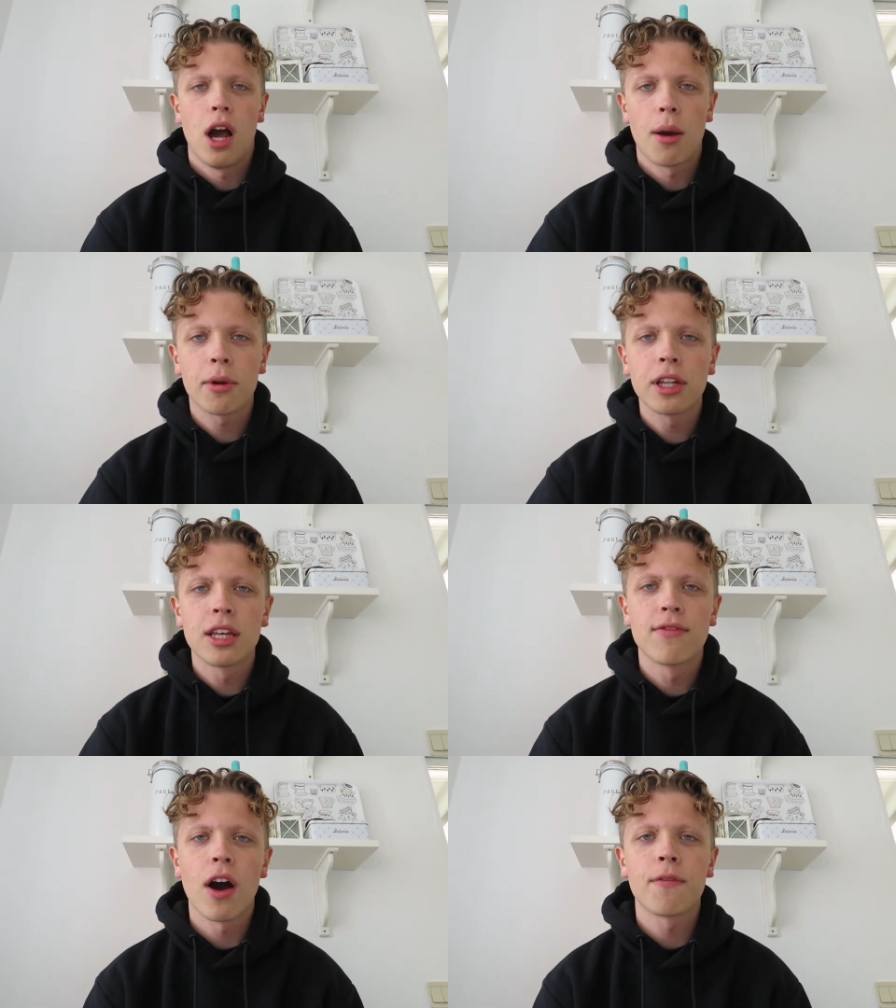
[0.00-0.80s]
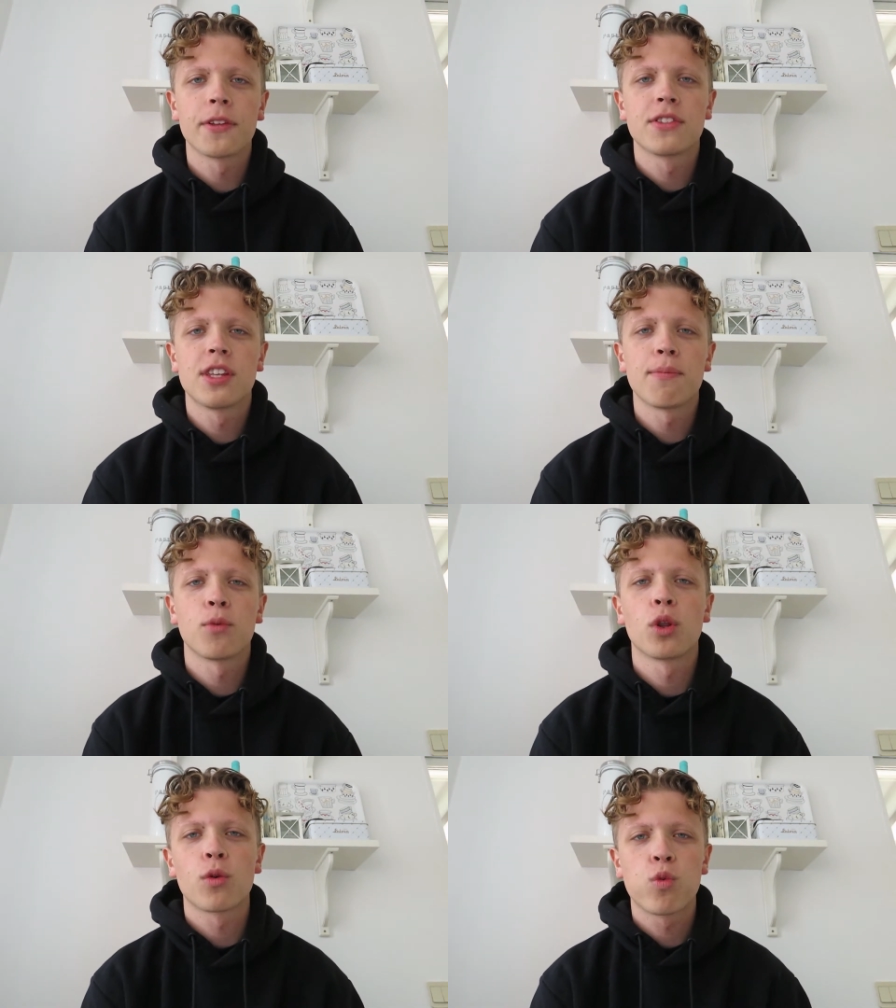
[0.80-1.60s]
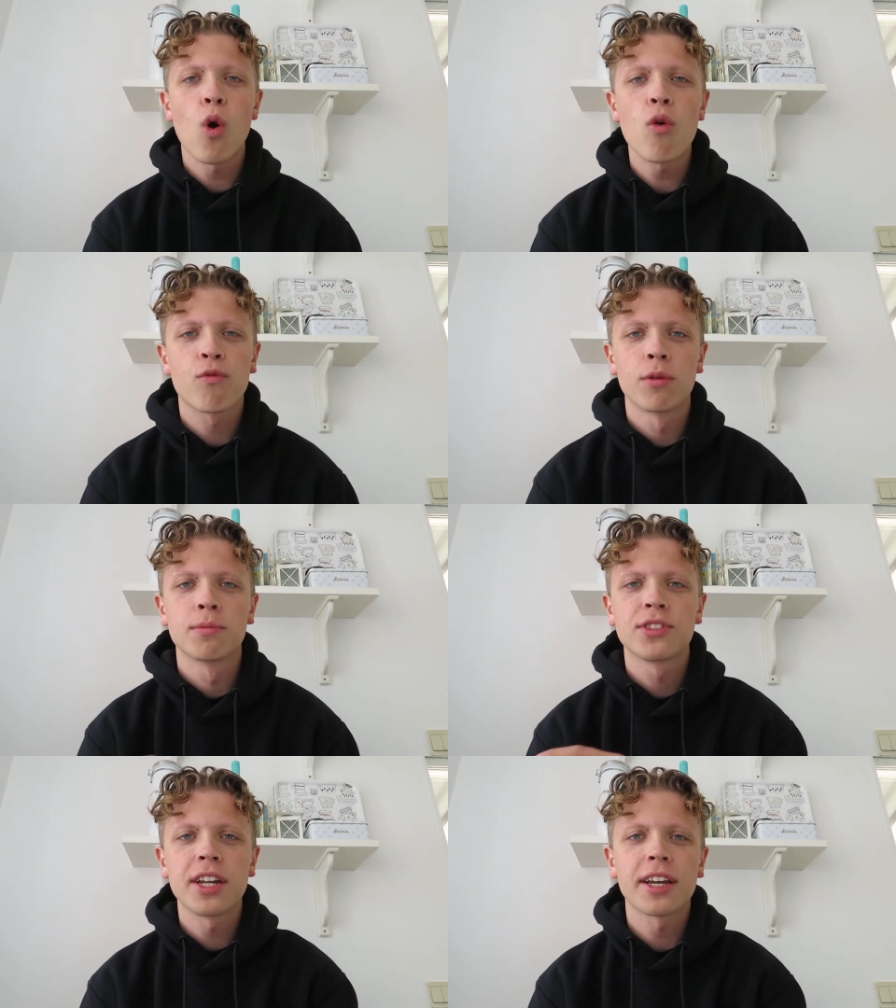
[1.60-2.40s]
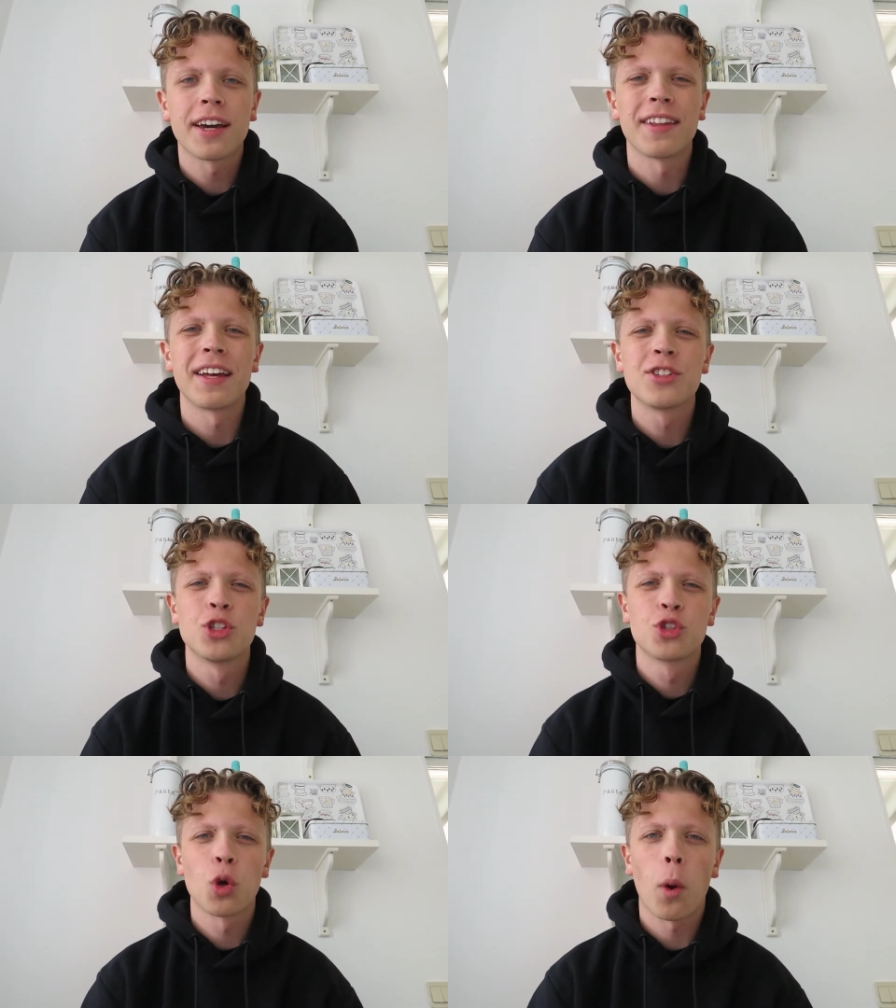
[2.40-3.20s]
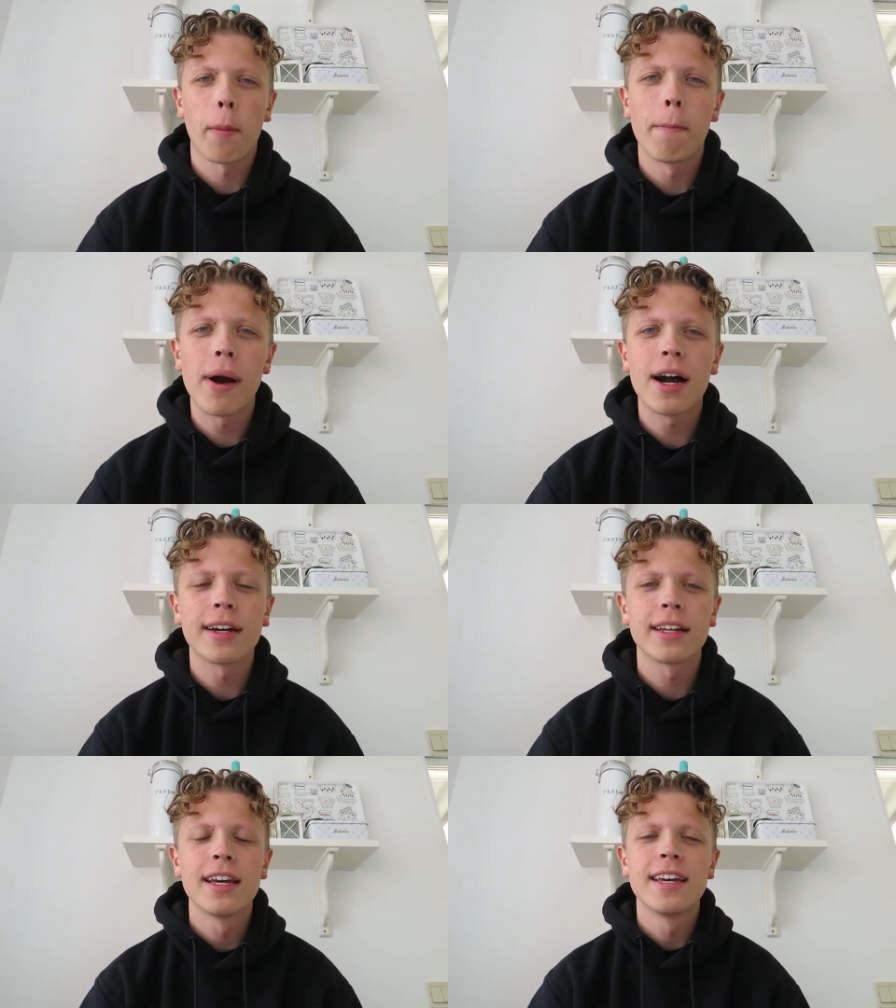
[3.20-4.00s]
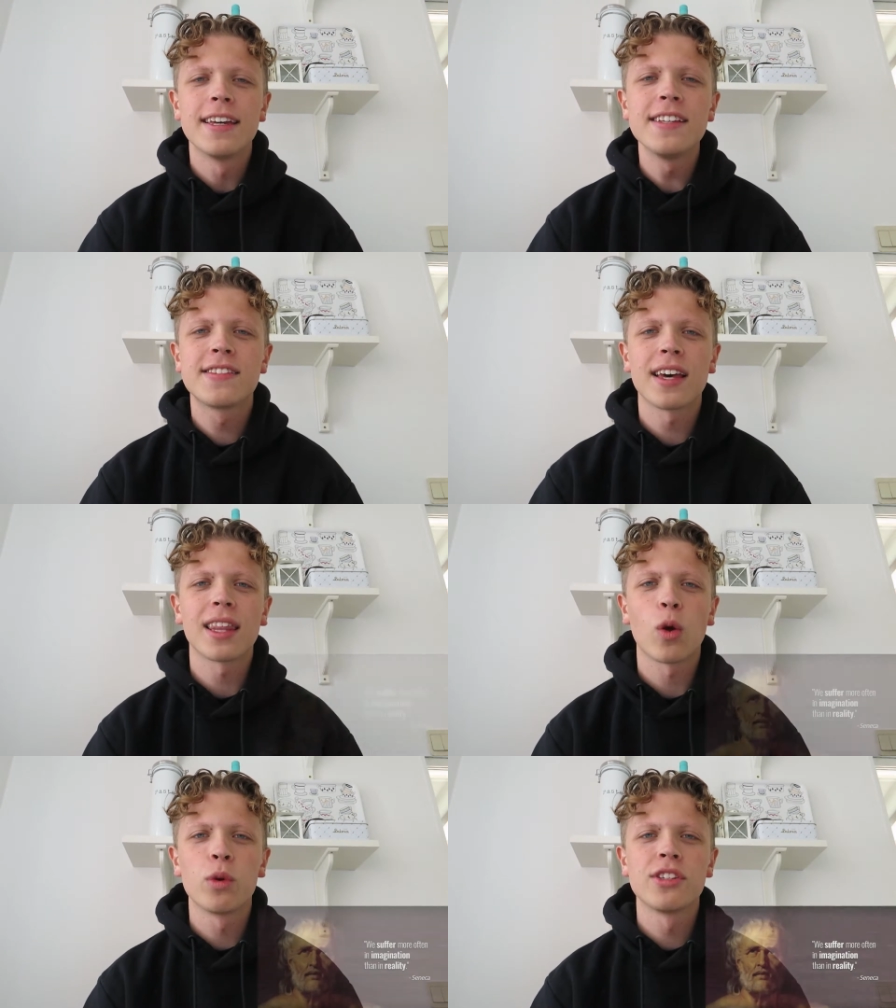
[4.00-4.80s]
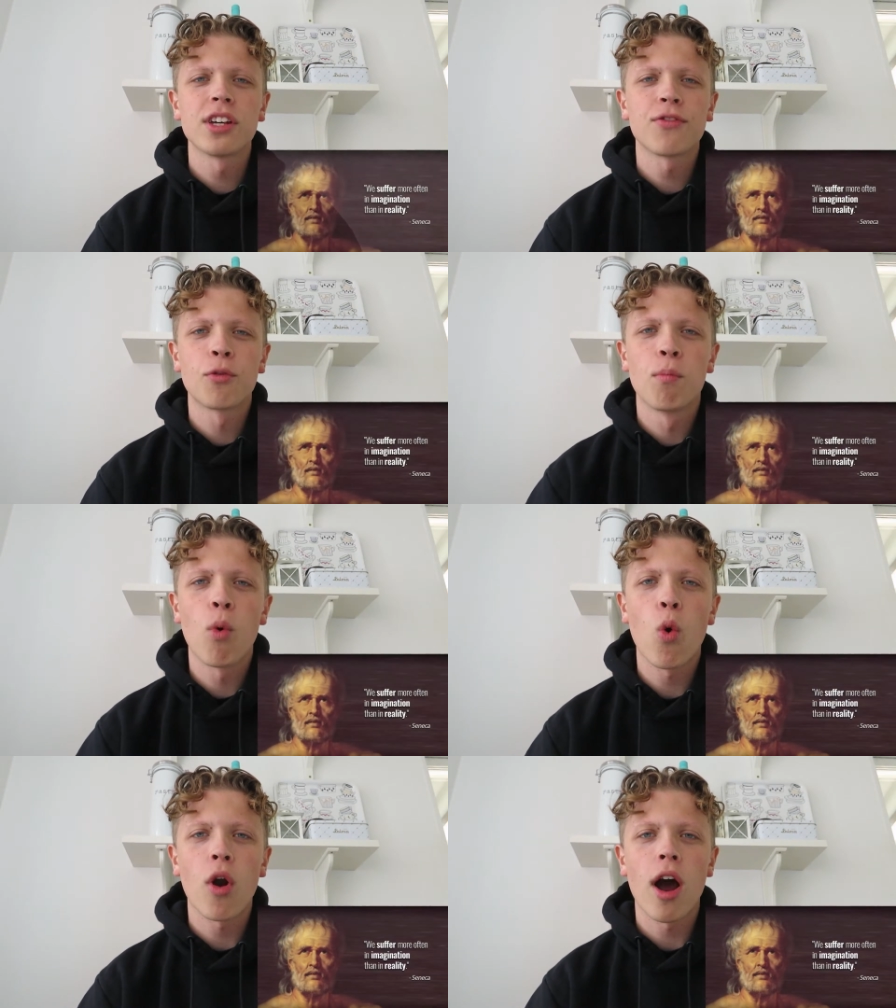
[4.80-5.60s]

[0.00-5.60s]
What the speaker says: I'm gonna leave off this tip with a quote from Seneca, an ancient Stoic mind. He said that we suffer more